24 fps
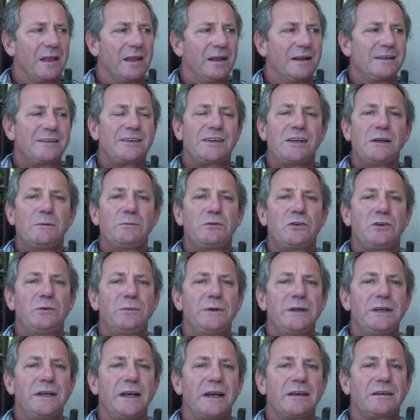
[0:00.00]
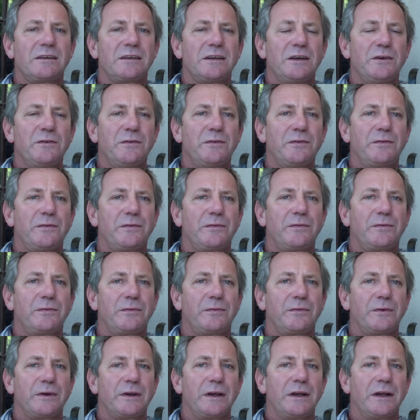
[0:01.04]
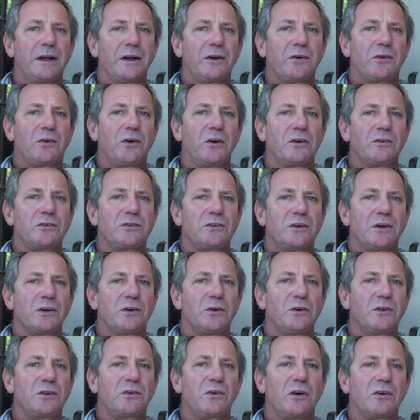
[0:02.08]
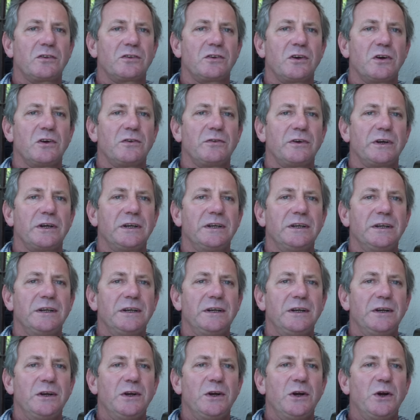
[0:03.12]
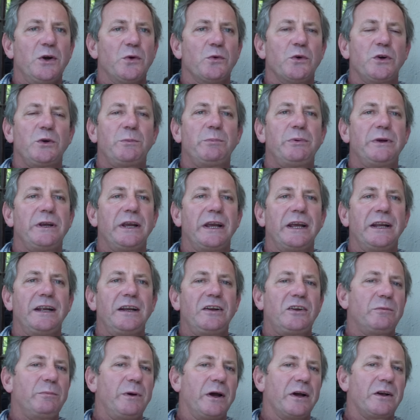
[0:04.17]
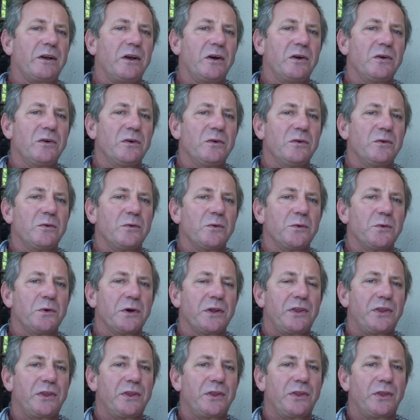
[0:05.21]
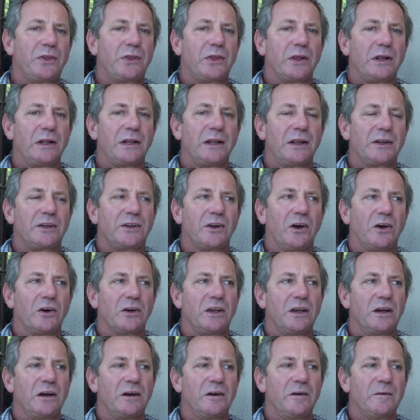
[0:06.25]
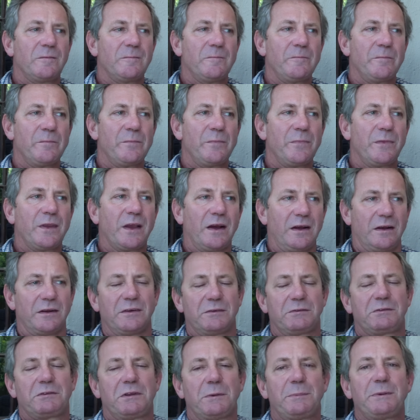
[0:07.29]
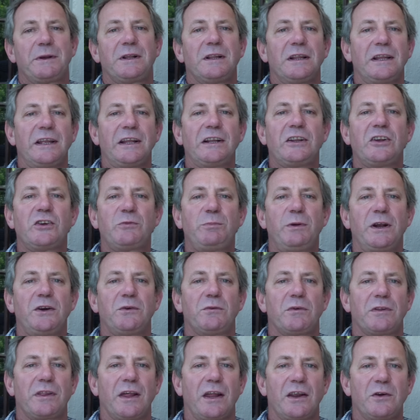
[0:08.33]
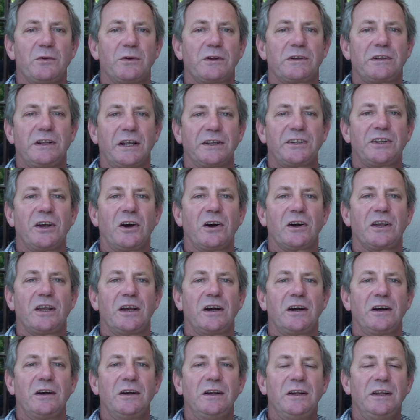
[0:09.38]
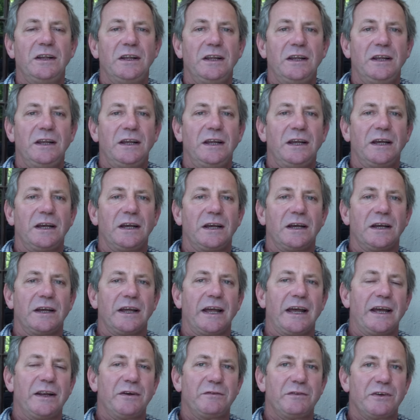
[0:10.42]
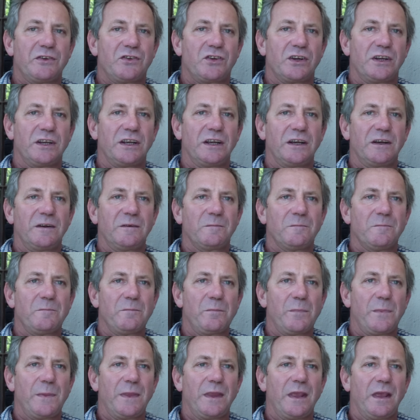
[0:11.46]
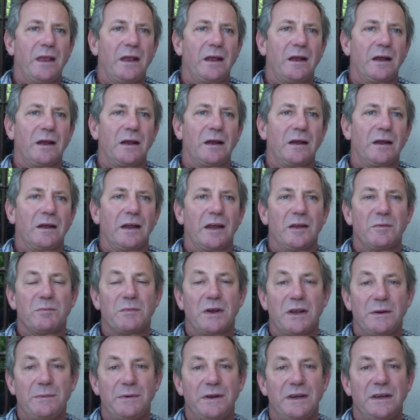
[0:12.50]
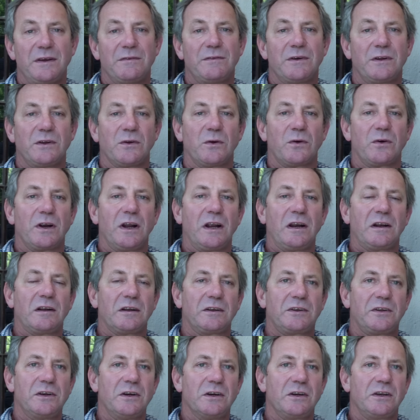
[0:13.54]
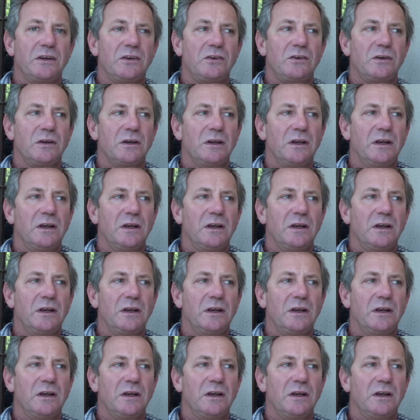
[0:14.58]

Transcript: it seems to me as if a good crossover would be any tobacco with Latakia, typical English blend, with other words Latakia and Virginia, and maybe even Oriental Turkish,